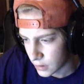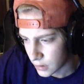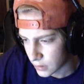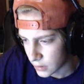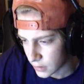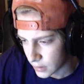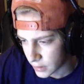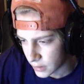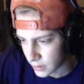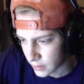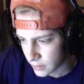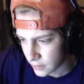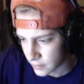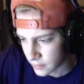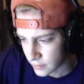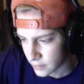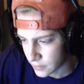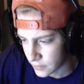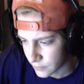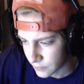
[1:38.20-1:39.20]

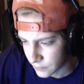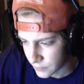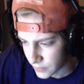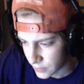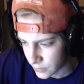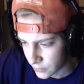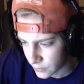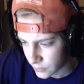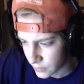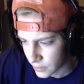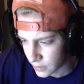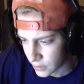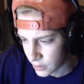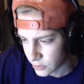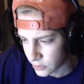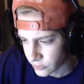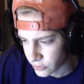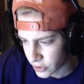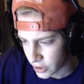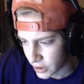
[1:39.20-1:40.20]
Lix,
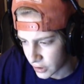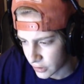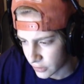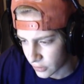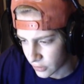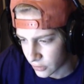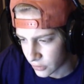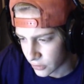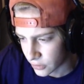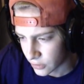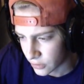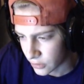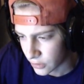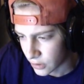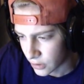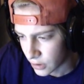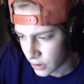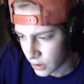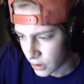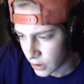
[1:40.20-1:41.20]
Fury, Chandler,
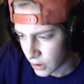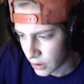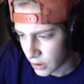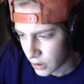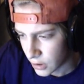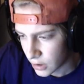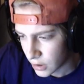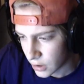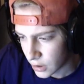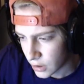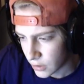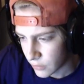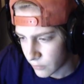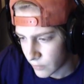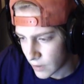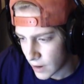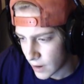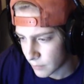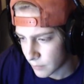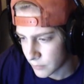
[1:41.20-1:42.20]

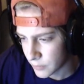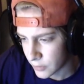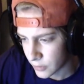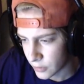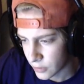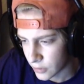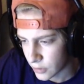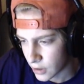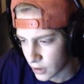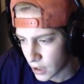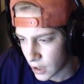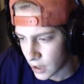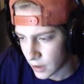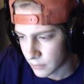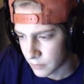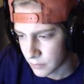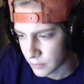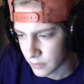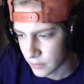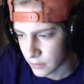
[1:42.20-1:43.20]
Raptor,
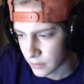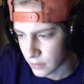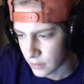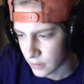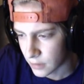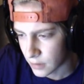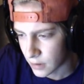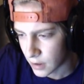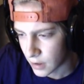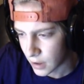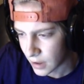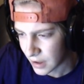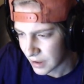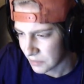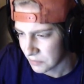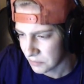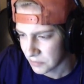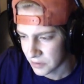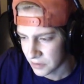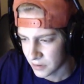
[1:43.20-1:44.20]
Hobbs
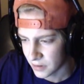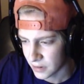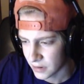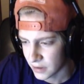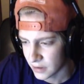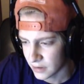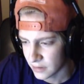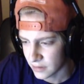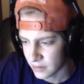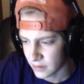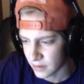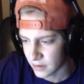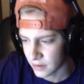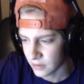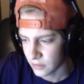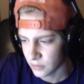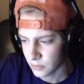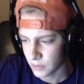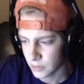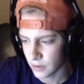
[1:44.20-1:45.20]
Hobbs Lazy
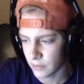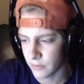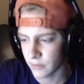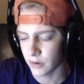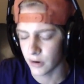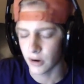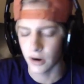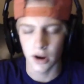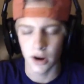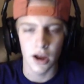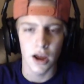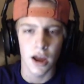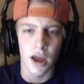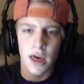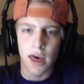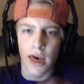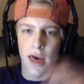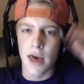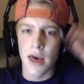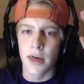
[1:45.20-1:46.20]
or whatever.
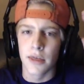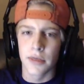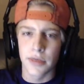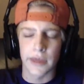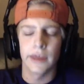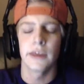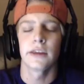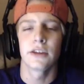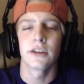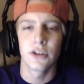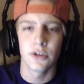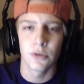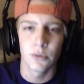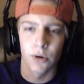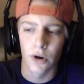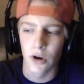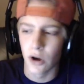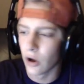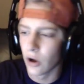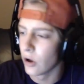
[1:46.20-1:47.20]
Thank you
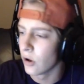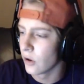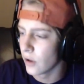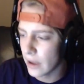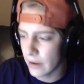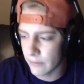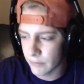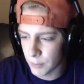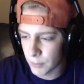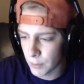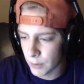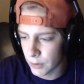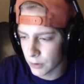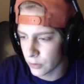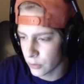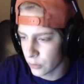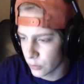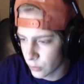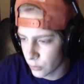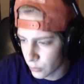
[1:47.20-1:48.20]
all, everyone
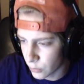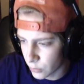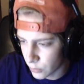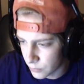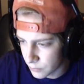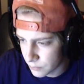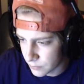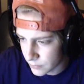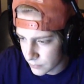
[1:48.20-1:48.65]
who